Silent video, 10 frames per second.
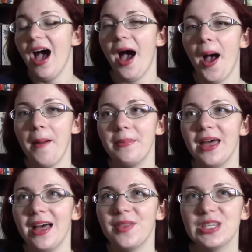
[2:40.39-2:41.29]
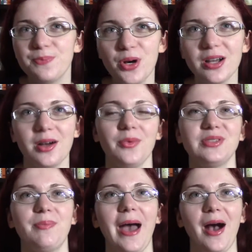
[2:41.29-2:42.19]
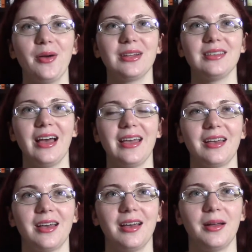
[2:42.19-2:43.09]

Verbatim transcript: um, this book was about like